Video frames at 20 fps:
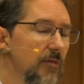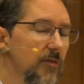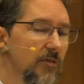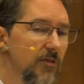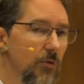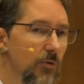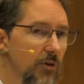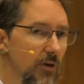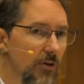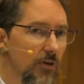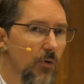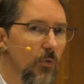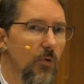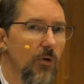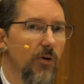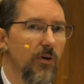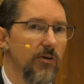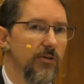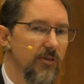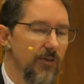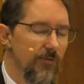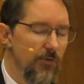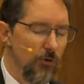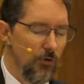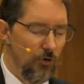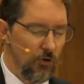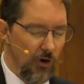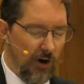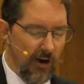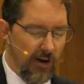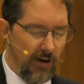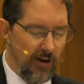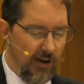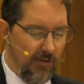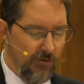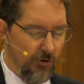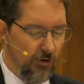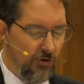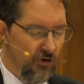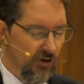So, in other words, if you're, trying,
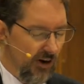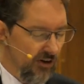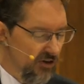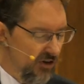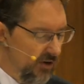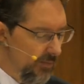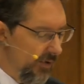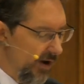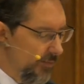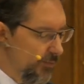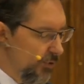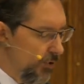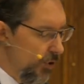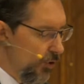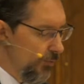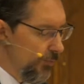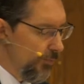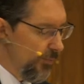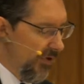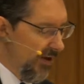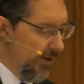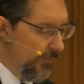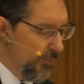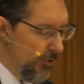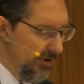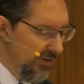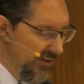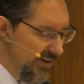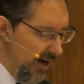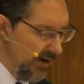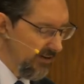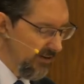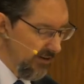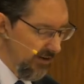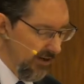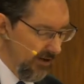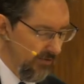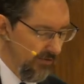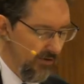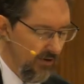if you're judging by pro being
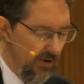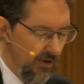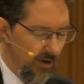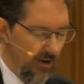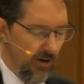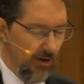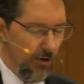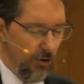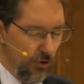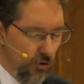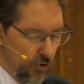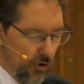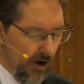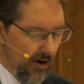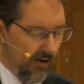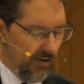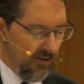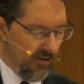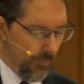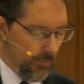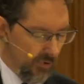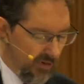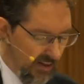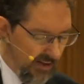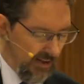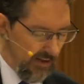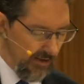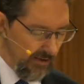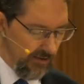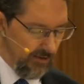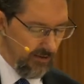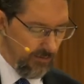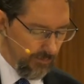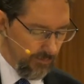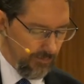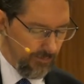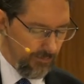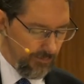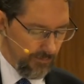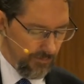productive, you're trying to please?
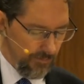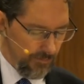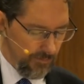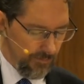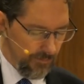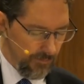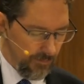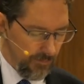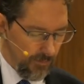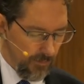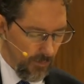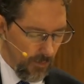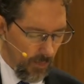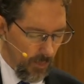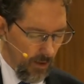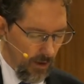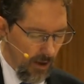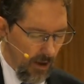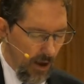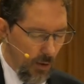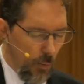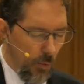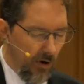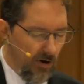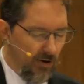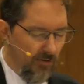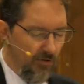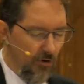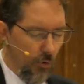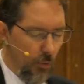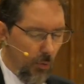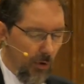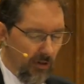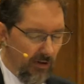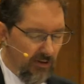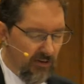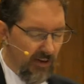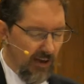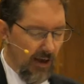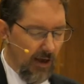And what if you're
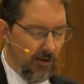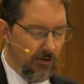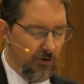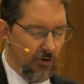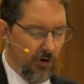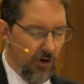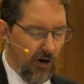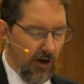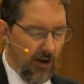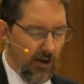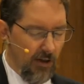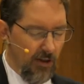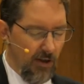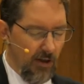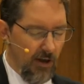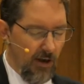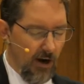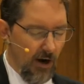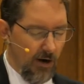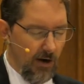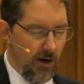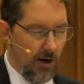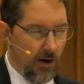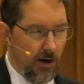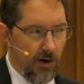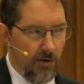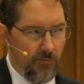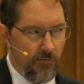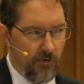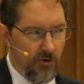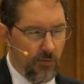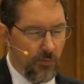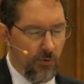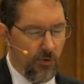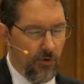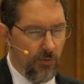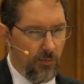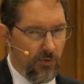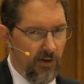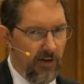willing to enter
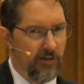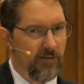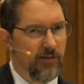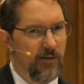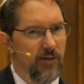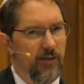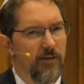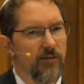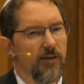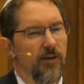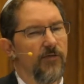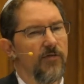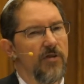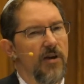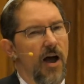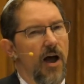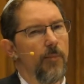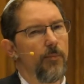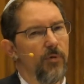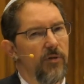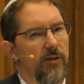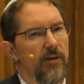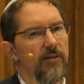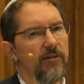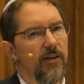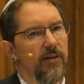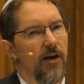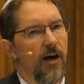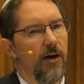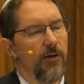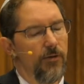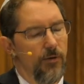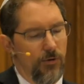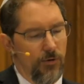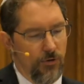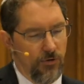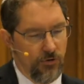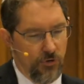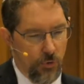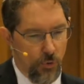uncomfortable places of not pleasing
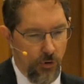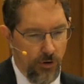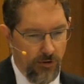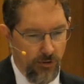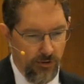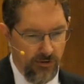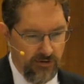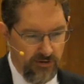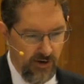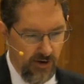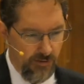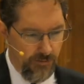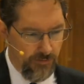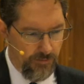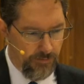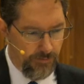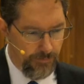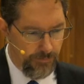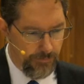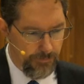others or yourself,